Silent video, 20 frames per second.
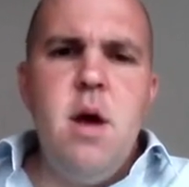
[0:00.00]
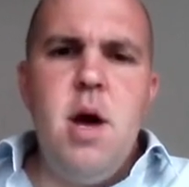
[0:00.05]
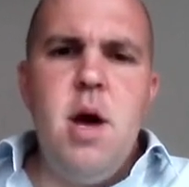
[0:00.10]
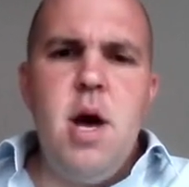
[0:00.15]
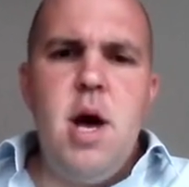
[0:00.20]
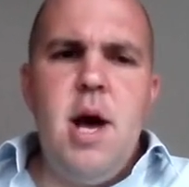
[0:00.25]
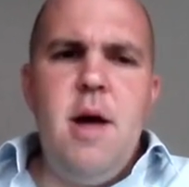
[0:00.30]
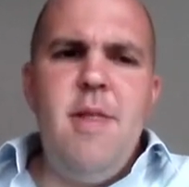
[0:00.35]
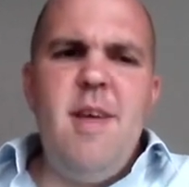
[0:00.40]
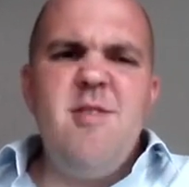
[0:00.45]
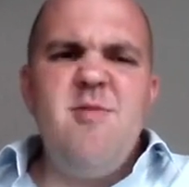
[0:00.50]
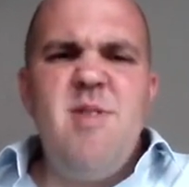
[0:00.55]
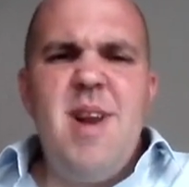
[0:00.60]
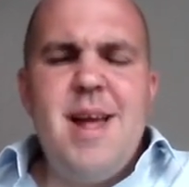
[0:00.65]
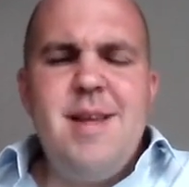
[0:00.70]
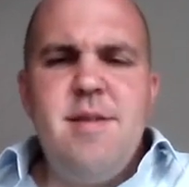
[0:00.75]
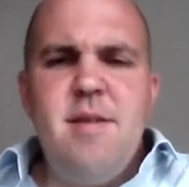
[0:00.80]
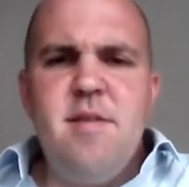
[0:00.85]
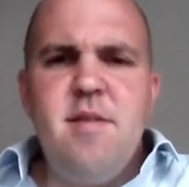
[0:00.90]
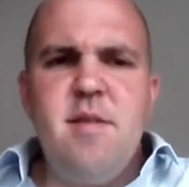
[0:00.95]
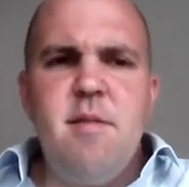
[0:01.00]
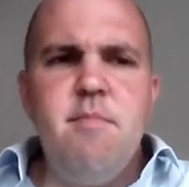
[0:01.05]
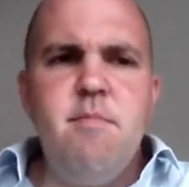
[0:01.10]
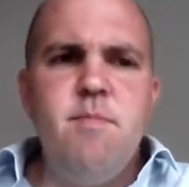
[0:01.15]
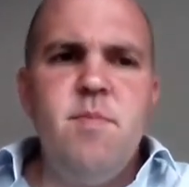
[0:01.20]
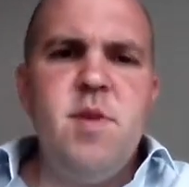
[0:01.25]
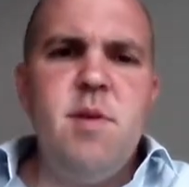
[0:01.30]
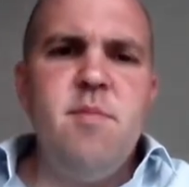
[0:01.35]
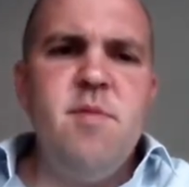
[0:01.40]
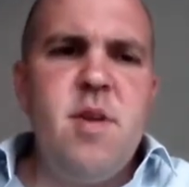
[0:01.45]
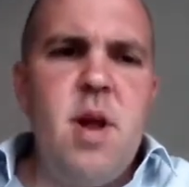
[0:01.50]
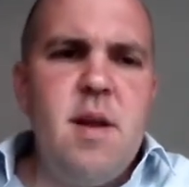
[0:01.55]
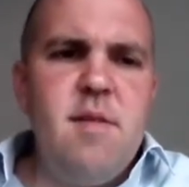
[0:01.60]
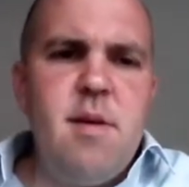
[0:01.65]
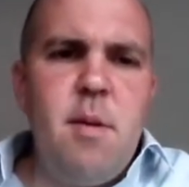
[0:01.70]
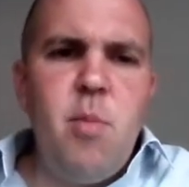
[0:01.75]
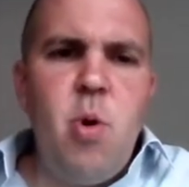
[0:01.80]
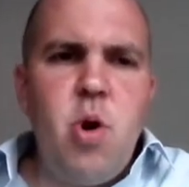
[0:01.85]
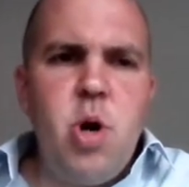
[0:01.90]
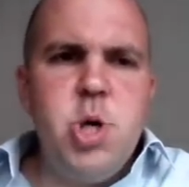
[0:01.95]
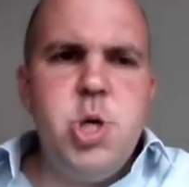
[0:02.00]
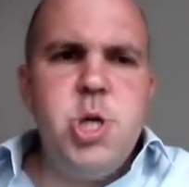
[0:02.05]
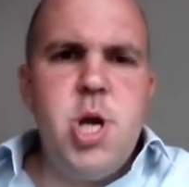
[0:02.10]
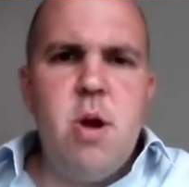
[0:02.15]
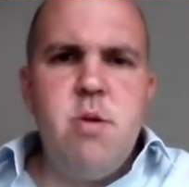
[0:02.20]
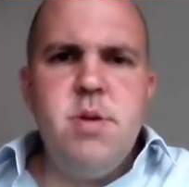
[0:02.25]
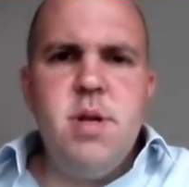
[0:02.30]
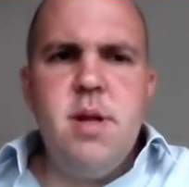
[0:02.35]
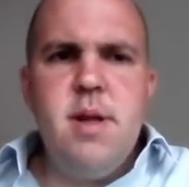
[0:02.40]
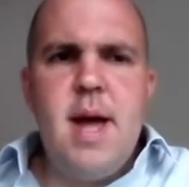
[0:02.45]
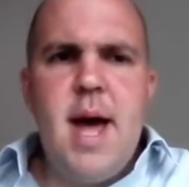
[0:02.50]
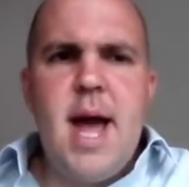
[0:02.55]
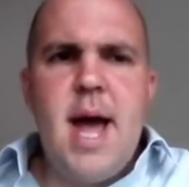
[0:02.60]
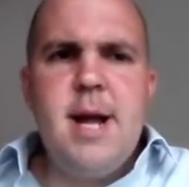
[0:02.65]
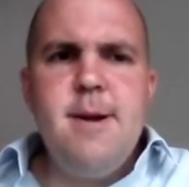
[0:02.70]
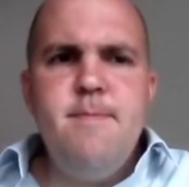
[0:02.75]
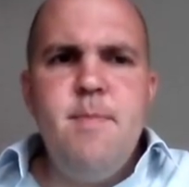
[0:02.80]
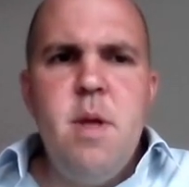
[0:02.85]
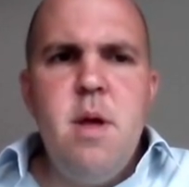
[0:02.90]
And that's related to some studies I'm not going to show today.